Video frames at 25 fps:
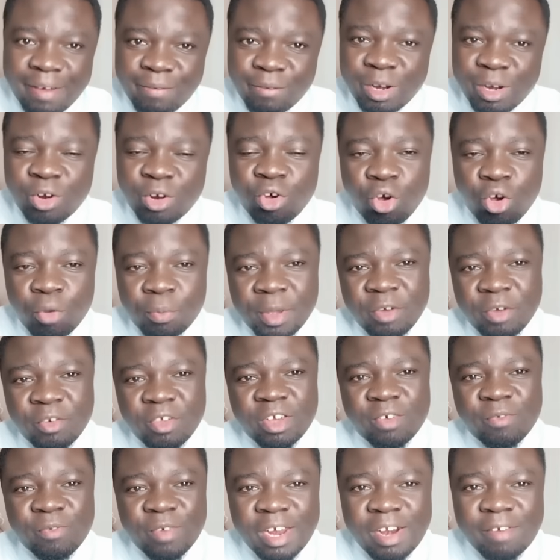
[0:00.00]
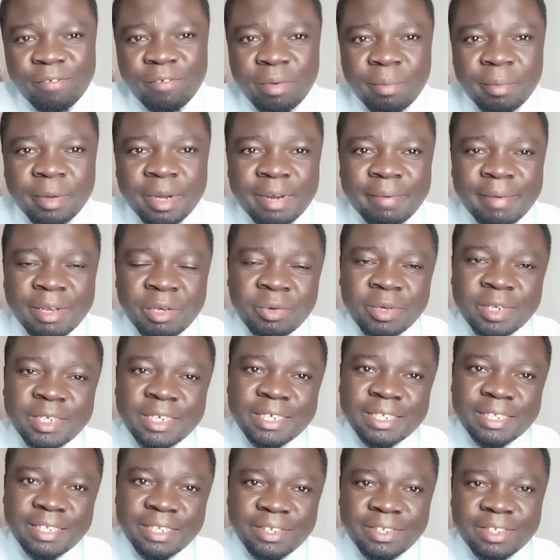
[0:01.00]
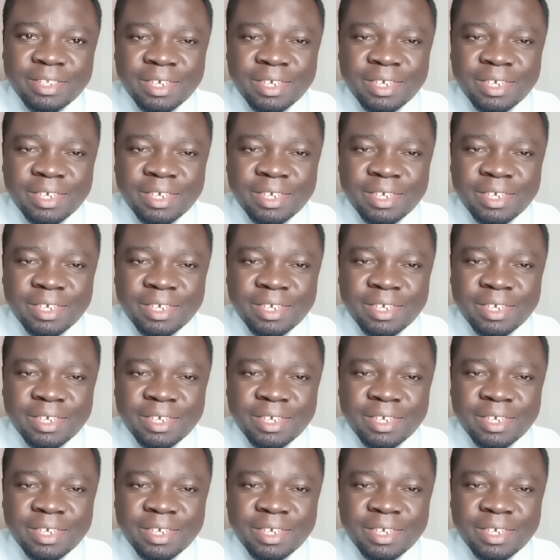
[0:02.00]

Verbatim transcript: everyone, hope you're doing well from wherever you're watching this